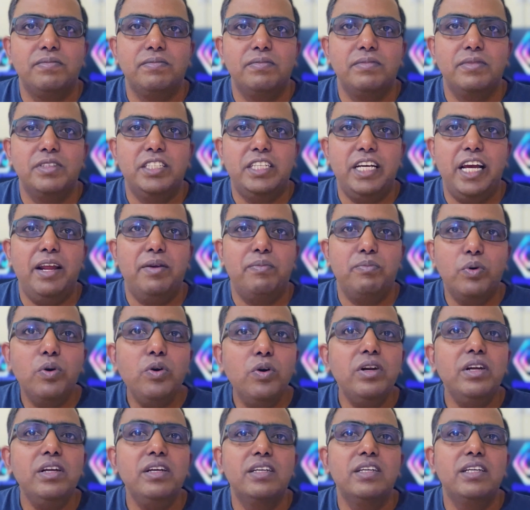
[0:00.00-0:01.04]
share
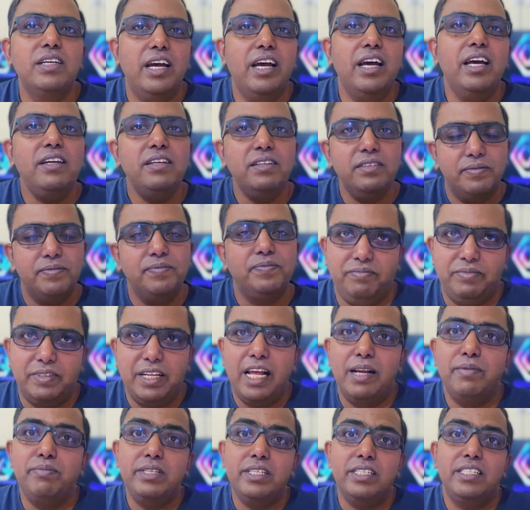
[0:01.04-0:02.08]
more and
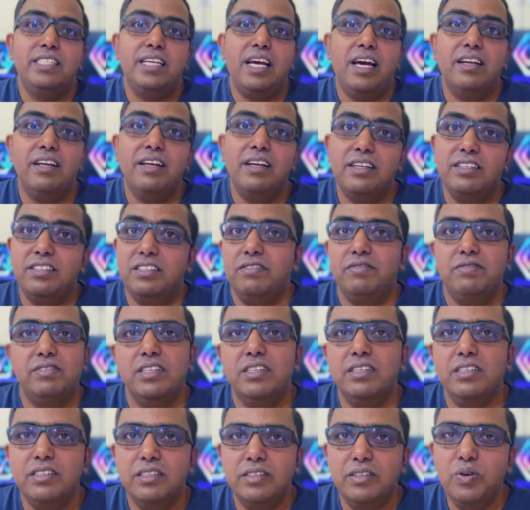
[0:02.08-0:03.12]
help this channel achieve
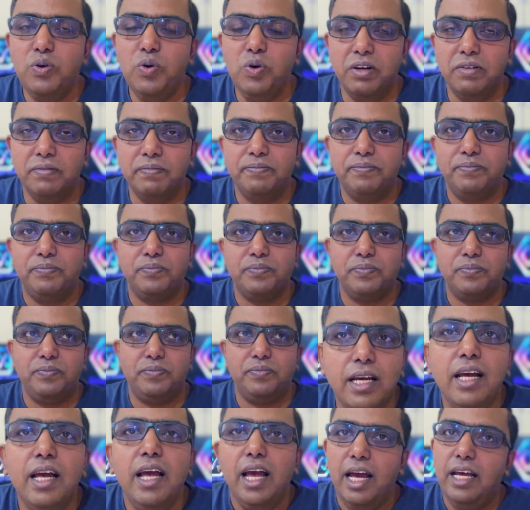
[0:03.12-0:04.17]
the goal.
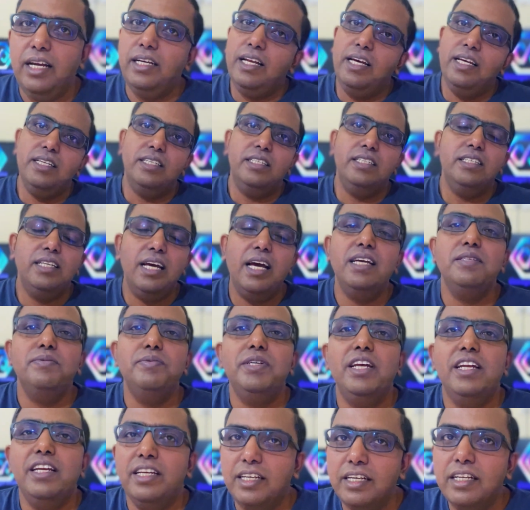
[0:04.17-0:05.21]
And it has been
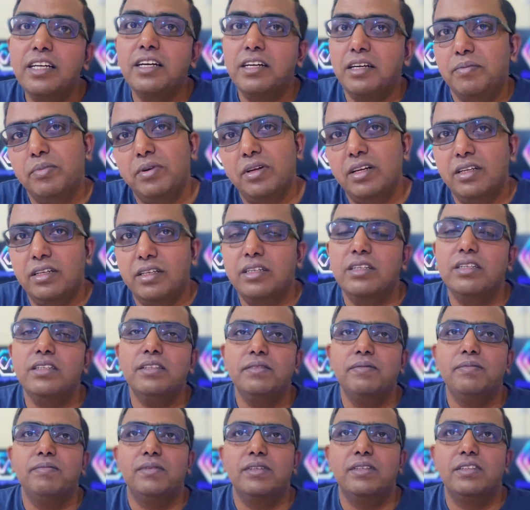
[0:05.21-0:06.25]
an incredible year.
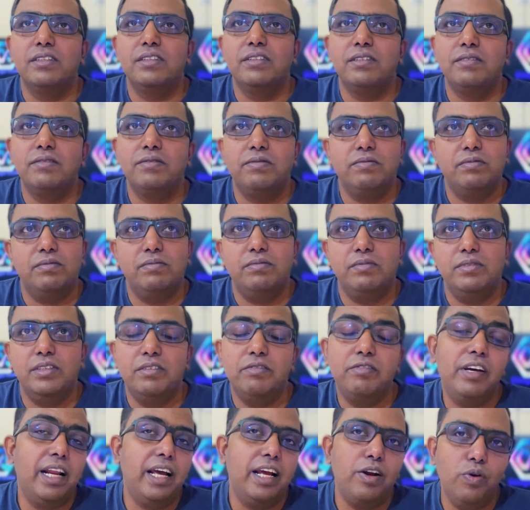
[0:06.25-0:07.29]

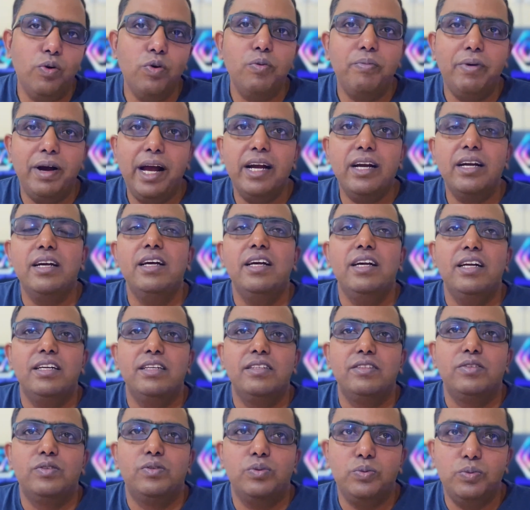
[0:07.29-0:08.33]
When I look back
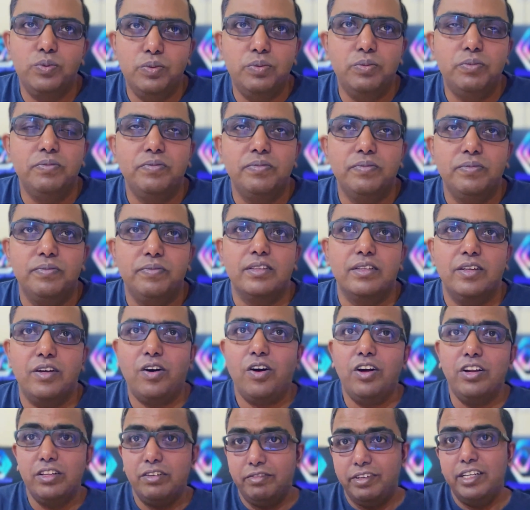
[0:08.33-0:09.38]
to
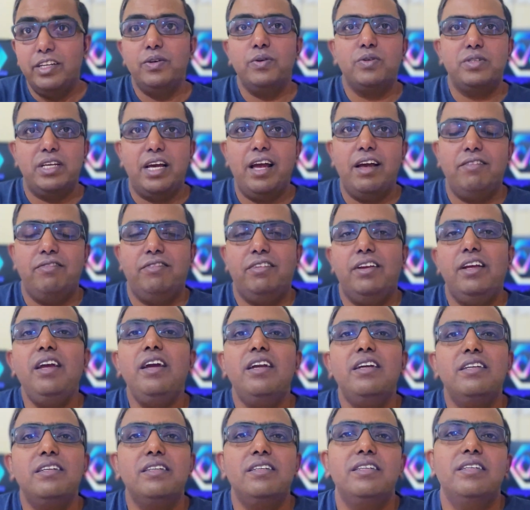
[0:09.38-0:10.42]
all the videos I have
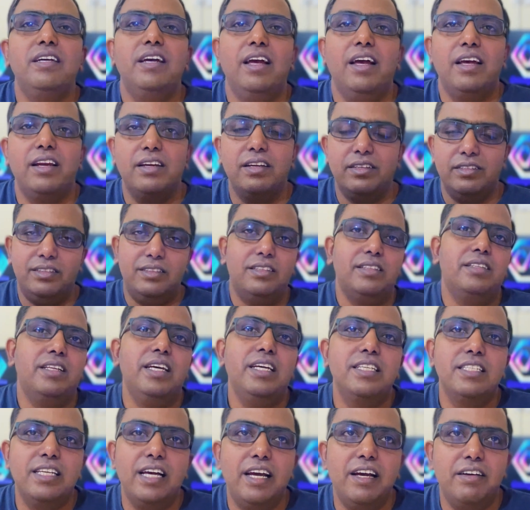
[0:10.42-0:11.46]
created and the
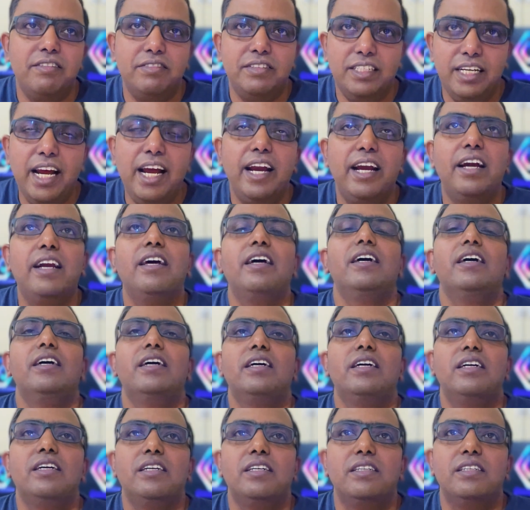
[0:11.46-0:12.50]
things I have shared
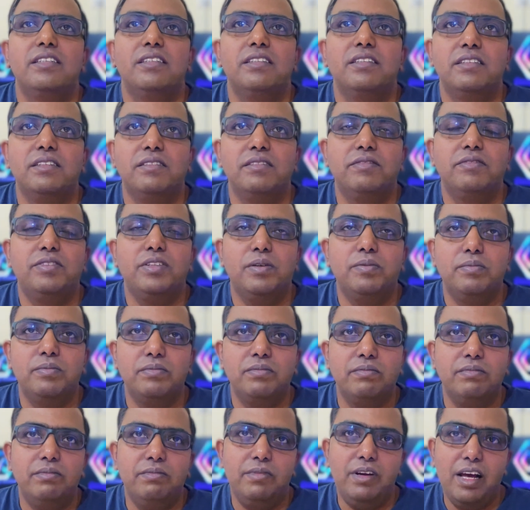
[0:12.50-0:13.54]
from
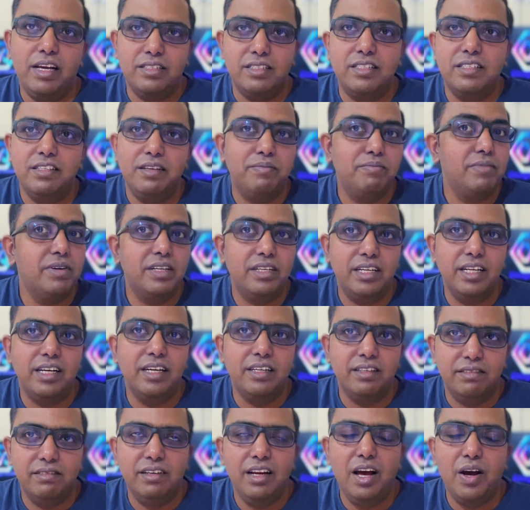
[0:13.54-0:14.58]
last December till
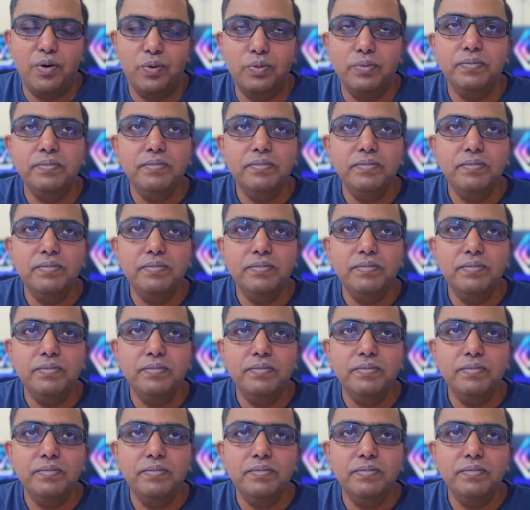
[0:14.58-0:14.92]
now,